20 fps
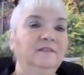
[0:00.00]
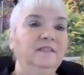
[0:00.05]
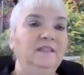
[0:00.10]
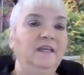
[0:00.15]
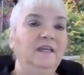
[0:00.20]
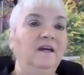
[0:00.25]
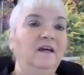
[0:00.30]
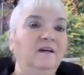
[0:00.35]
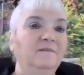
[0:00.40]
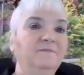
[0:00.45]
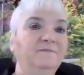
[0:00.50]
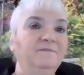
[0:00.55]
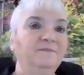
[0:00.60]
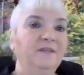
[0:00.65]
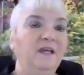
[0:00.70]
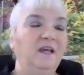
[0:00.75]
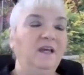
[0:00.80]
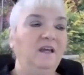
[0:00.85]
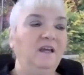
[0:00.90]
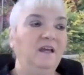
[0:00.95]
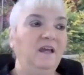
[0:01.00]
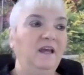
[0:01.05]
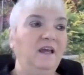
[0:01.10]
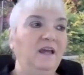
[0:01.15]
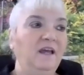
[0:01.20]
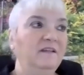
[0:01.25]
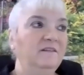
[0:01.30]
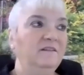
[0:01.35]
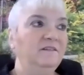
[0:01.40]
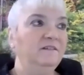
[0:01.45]
Yeah.
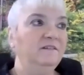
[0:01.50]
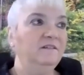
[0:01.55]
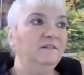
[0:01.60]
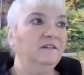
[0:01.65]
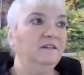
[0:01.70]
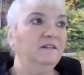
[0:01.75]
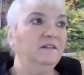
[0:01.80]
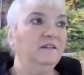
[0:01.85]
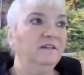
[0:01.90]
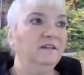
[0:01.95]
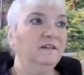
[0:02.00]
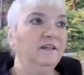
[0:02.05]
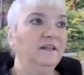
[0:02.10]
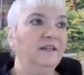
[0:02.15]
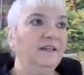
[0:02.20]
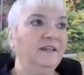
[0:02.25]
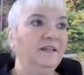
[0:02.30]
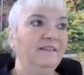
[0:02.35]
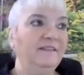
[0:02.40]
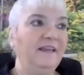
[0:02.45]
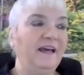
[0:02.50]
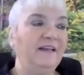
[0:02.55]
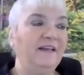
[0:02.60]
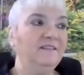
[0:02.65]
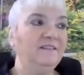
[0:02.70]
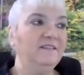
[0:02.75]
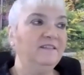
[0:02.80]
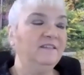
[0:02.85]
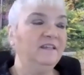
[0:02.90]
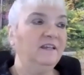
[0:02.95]
And
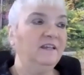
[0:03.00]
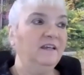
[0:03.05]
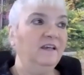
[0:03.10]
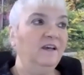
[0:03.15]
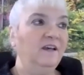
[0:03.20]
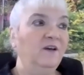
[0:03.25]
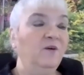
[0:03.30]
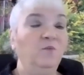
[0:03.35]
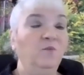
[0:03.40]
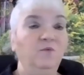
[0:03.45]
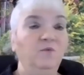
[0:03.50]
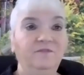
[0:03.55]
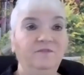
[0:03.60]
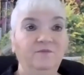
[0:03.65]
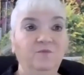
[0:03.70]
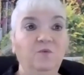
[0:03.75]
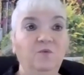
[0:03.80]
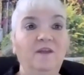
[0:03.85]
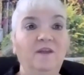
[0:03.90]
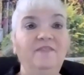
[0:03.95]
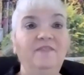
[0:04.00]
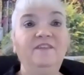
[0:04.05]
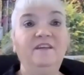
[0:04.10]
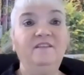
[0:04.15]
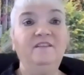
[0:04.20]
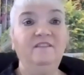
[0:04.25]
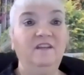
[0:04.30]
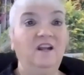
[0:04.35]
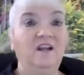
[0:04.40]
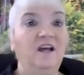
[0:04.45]
that's one
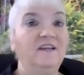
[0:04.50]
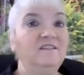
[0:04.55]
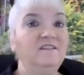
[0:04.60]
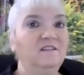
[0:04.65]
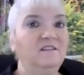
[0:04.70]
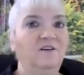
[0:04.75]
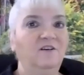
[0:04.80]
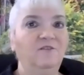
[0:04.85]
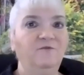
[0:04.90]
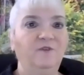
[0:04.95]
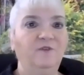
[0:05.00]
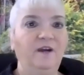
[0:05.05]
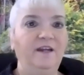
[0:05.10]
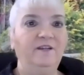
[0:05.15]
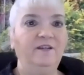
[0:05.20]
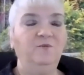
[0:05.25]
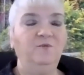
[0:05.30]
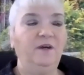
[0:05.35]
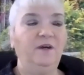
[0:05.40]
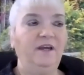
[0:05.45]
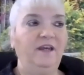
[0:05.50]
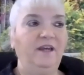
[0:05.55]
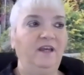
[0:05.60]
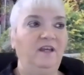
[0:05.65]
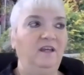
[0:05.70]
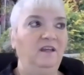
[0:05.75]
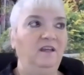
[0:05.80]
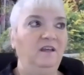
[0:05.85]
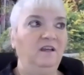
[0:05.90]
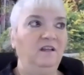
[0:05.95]
thing that I saw right
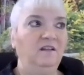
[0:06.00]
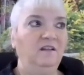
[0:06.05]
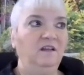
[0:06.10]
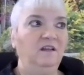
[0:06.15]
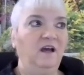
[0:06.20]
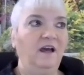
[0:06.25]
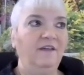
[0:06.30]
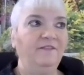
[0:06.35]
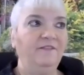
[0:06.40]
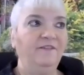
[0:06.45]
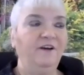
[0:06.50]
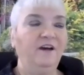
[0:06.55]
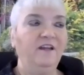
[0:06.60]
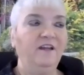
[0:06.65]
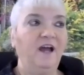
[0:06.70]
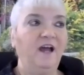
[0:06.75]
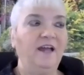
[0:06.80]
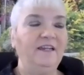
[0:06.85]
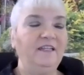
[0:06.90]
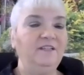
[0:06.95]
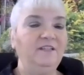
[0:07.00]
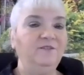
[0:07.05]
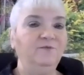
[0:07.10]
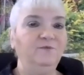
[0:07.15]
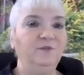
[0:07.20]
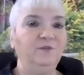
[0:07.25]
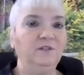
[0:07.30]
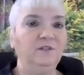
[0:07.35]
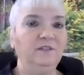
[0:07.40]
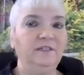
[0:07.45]
away. I thought I need to
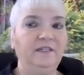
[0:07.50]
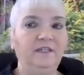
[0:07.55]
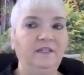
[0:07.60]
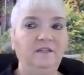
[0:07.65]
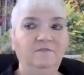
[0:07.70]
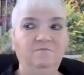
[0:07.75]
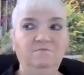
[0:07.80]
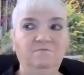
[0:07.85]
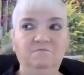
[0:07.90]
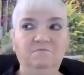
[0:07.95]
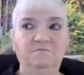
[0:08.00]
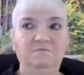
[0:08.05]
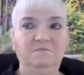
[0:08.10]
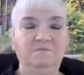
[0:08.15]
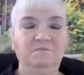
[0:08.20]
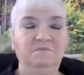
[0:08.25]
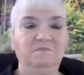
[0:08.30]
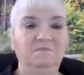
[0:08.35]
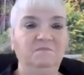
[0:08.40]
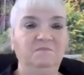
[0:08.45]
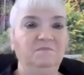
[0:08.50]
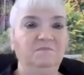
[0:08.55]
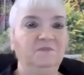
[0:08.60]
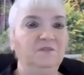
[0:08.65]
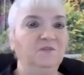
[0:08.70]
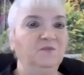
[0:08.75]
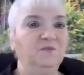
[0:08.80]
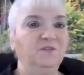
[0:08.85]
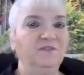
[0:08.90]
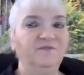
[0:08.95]
really
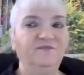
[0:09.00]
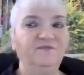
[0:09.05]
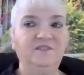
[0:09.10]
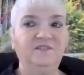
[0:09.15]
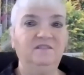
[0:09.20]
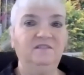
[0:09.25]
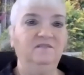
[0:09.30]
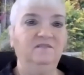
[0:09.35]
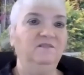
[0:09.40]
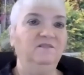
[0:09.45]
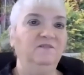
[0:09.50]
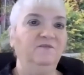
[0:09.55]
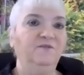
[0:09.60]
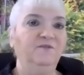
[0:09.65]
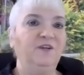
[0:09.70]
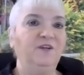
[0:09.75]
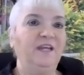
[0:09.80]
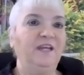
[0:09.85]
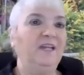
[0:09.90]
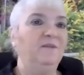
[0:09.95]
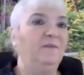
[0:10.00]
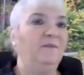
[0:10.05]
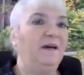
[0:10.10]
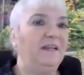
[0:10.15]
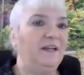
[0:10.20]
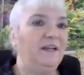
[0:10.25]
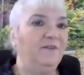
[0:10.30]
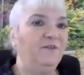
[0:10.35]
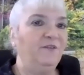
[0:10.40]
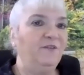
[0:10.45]
sort of forget
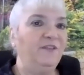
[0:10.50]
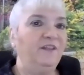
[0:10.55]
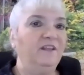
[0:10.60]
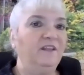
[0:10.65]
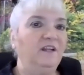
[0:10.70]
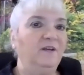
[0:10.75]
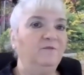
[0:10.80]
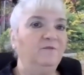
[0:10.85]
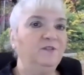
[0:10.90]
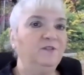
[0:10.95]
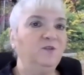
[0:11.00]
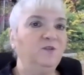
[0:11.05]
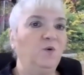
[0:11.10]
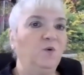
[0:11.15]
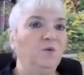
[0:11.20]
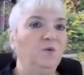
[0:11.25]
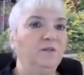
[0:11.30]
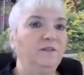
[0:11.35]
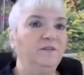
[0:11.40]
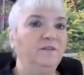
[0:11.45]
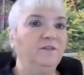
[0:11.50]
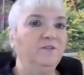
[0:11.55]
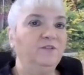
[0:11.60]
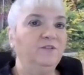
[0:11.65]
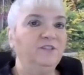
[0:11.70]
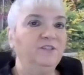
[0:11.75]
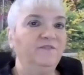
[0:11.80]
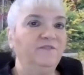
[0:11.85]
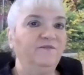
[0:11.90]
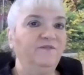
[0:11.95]
about everything that I was told in the
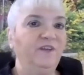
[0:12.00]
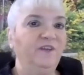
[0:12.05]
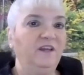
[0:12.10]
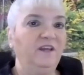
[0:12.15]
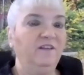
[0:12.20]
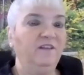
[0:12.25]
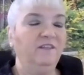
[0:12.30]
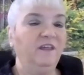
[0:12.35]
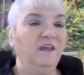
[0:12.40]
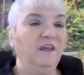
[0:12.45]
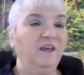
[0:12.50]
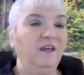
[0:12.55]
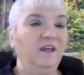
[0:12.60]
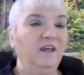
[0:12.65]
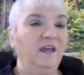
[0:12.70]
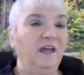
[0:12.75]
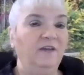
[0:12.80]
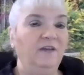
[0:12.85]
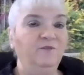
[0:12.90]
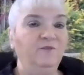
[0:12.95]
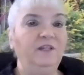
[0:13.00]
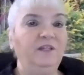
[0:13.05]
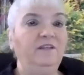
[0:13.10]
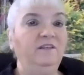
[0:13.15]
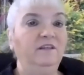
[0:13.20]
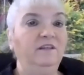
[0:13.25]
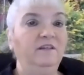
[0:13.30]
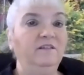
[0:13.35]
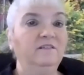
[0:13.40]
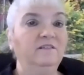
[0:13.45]
Christian faith and
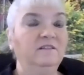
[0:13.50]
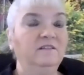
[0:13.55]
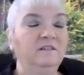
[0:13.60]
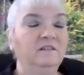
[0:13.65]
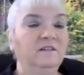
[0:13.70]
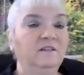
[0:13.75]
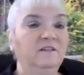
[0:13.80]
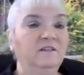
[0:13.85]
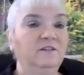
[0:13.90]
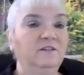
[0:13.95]
read this,